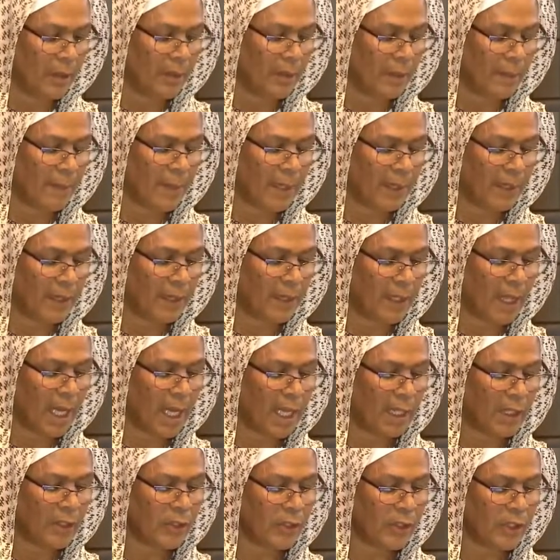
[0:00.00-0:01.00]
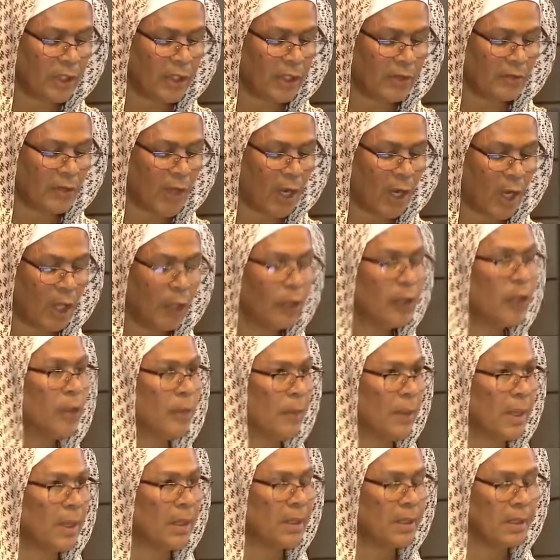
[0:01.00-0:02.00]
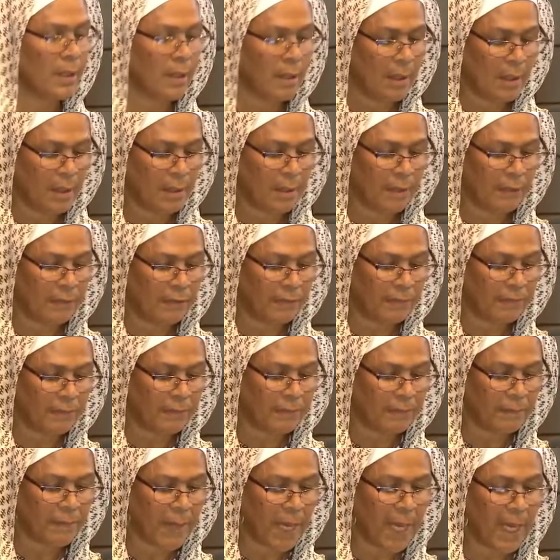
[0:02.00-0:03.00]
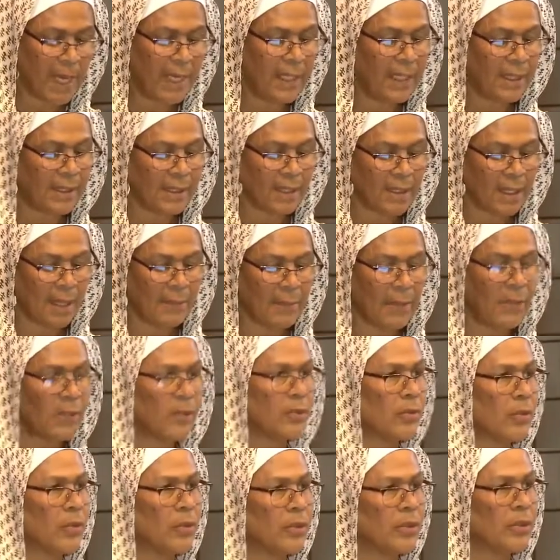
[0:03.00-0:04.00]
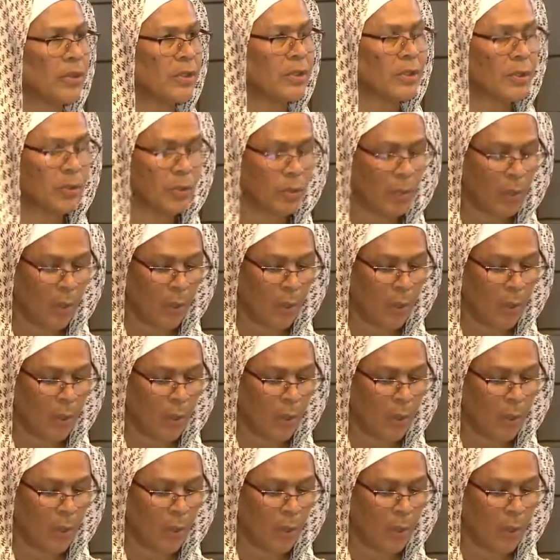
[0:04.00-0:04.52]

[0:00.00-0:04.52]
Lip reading: the methodology of argument by Islamic sources